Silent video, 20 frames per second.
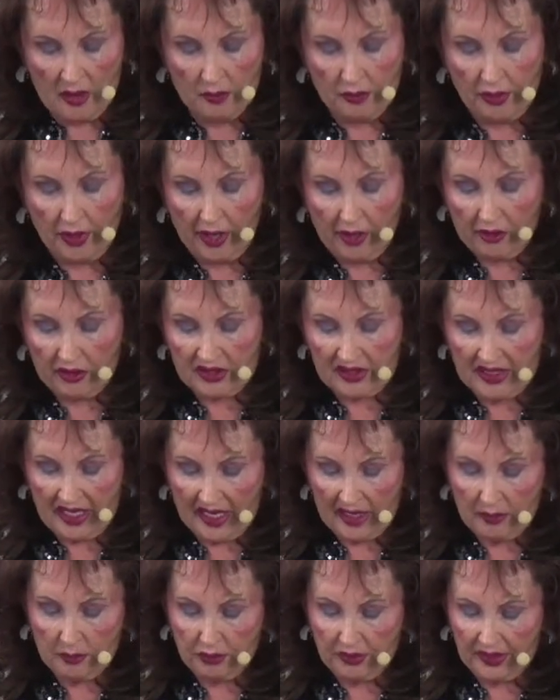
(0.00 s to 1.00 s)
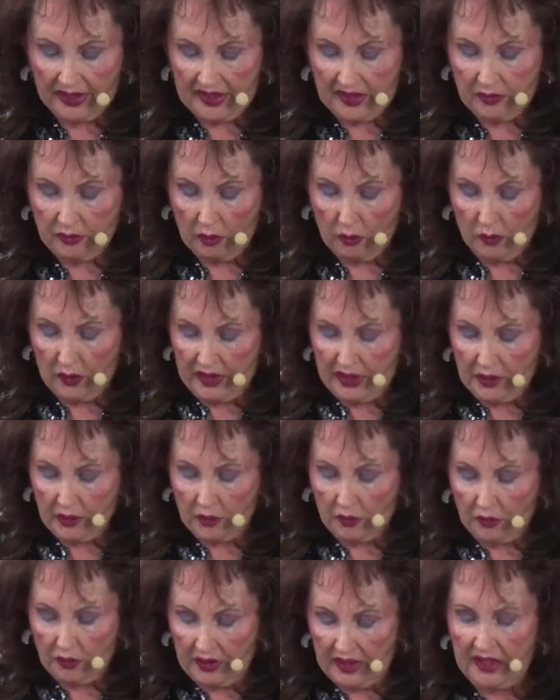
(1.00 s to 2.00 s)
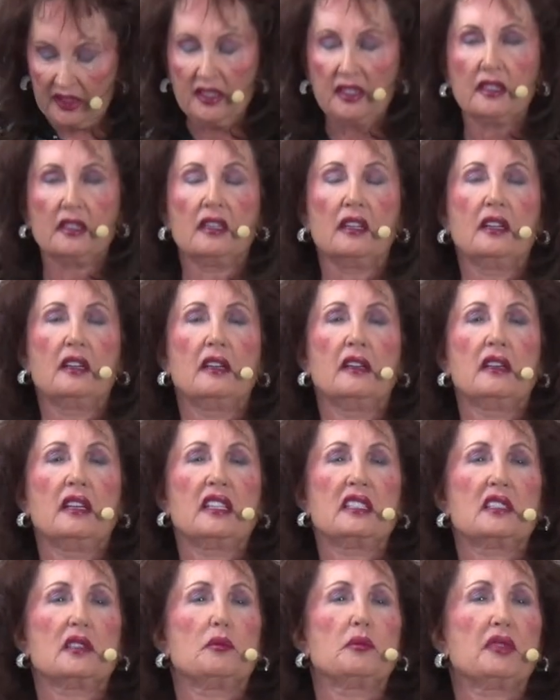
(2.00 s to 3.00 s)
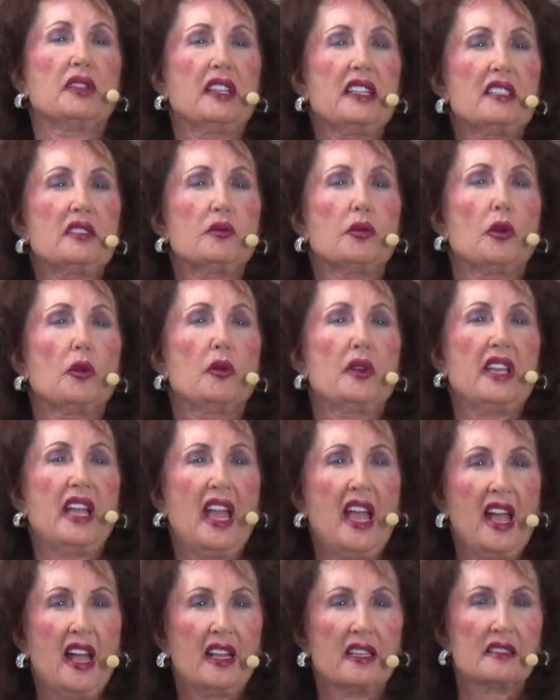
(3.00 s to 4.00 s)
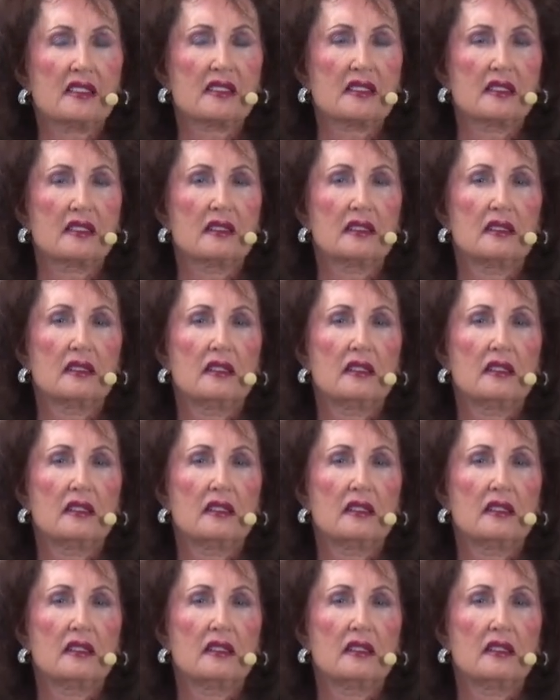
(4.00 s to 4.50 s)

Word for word: Prayer is not a place where we decree. It's a place where we ask.